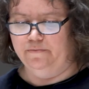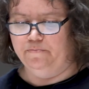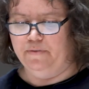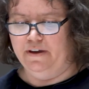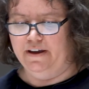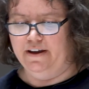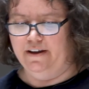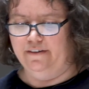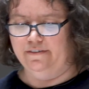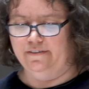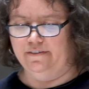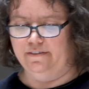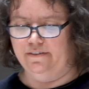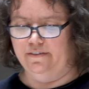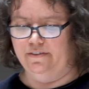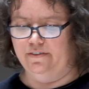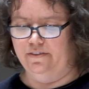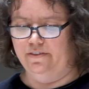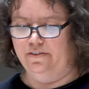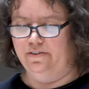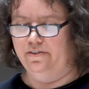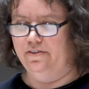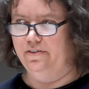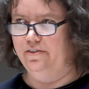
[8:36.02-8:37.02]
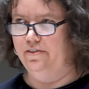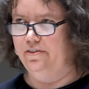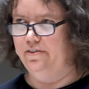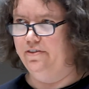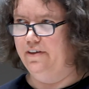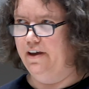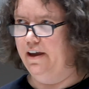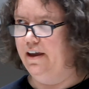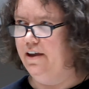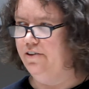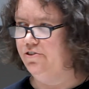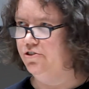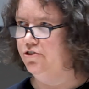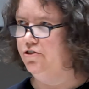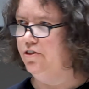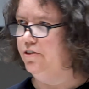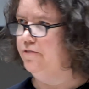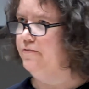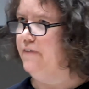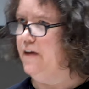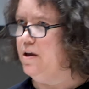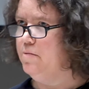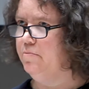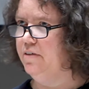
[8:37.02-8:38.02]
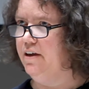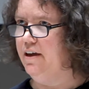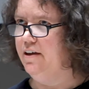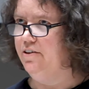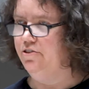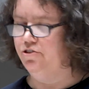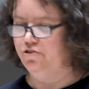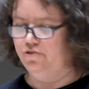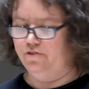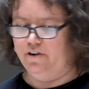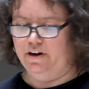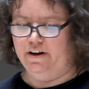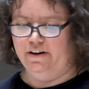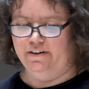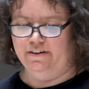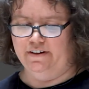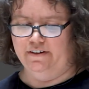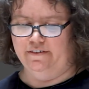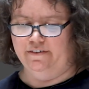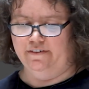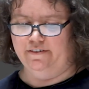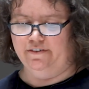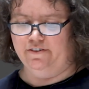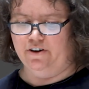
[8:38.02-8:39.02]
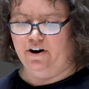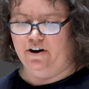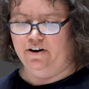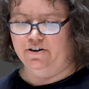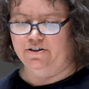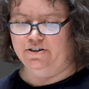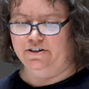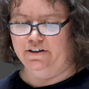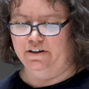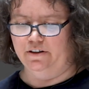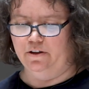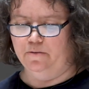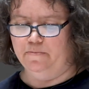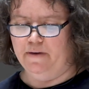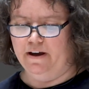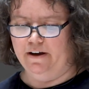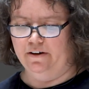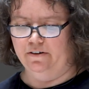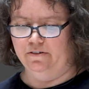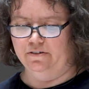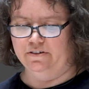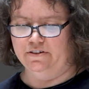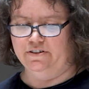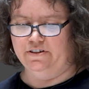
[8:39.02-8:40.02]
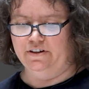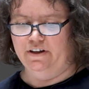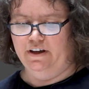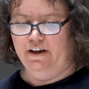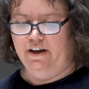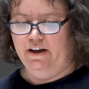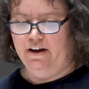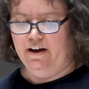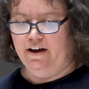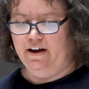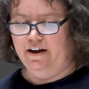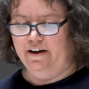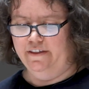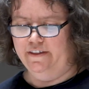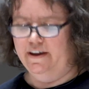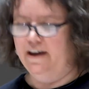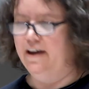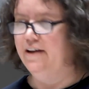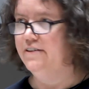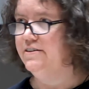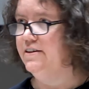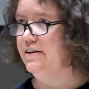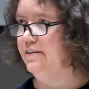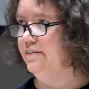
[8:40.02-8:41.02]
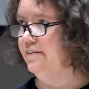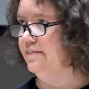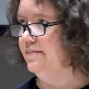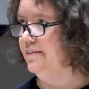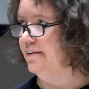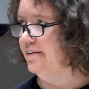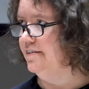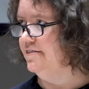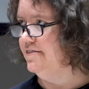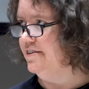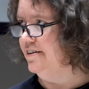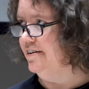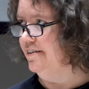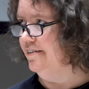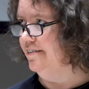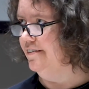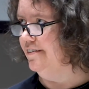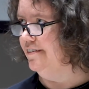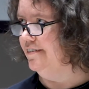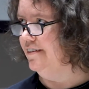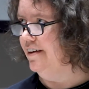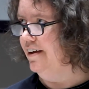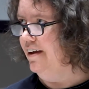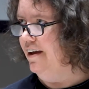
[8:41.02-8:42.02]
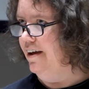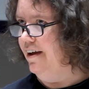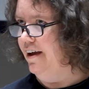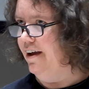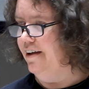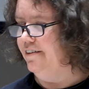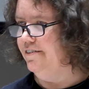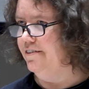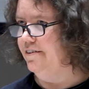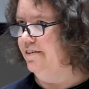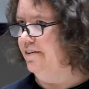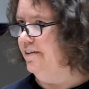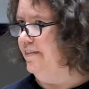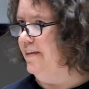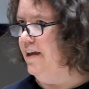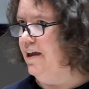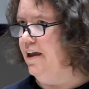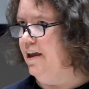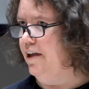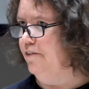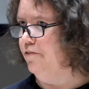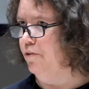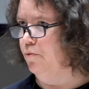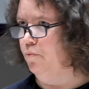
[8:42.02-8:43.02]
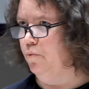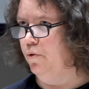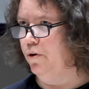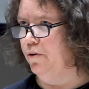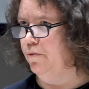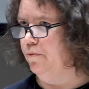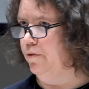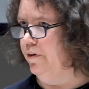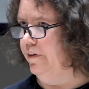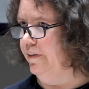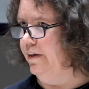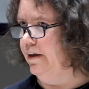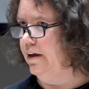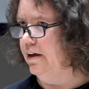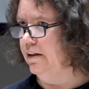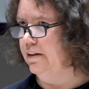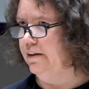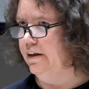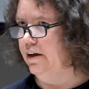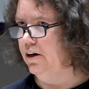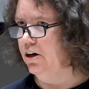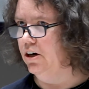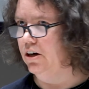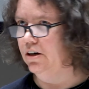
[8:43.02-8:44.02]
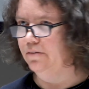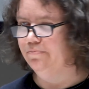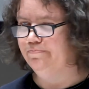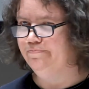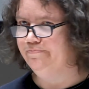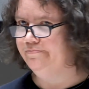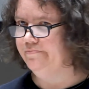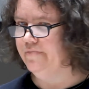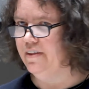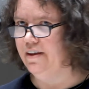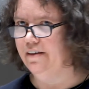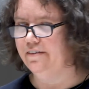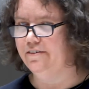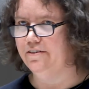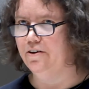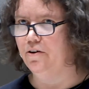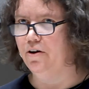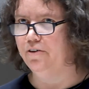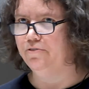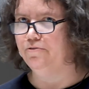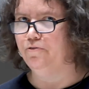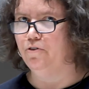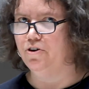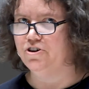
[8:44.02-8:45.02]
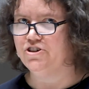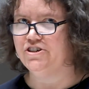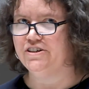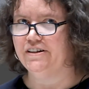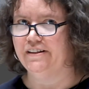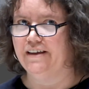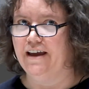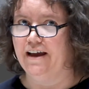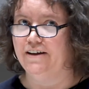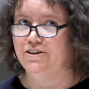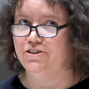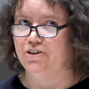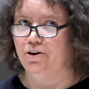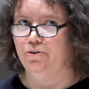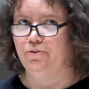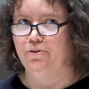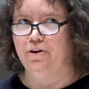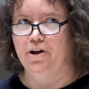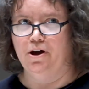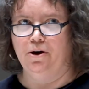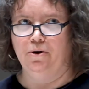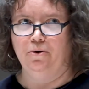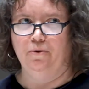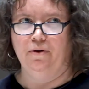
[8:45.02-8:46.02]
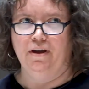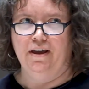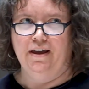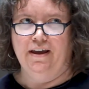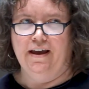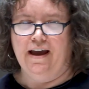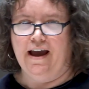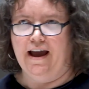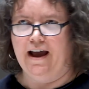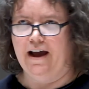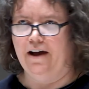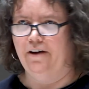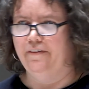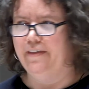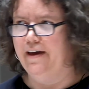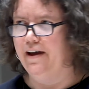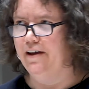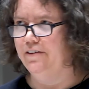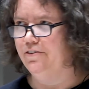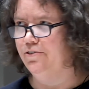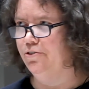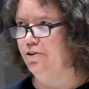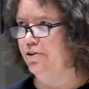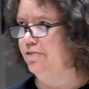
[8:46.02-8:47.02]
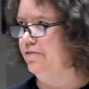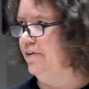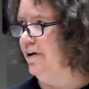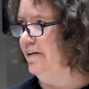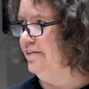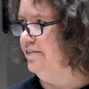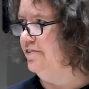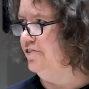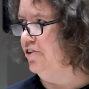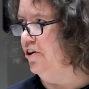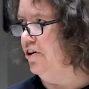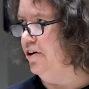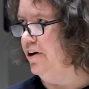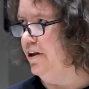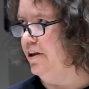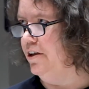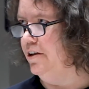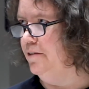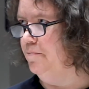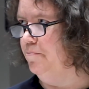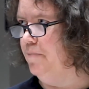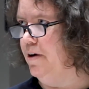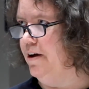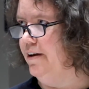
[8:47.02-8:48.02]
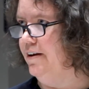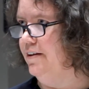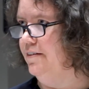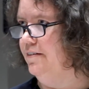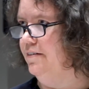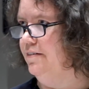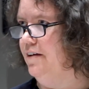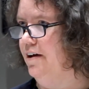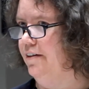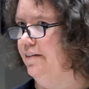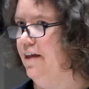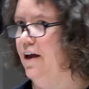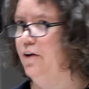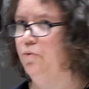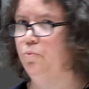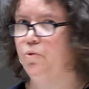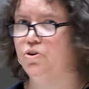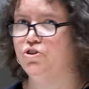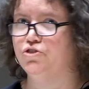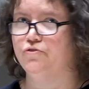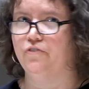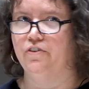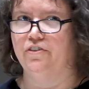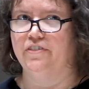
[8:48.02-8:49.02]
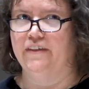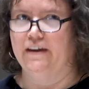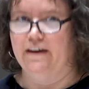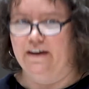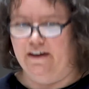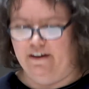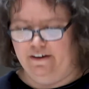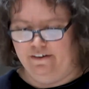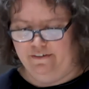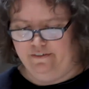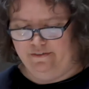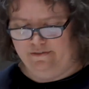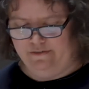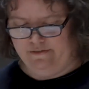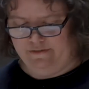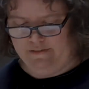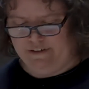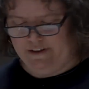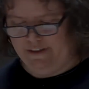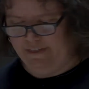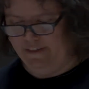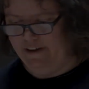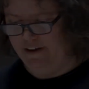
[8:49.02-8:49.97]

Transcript: because the family history didn't start till about the 1860s. And they even weren't really clear. So unfortunately, I don't know how that sort of got started, but a lot of wishful thinking, I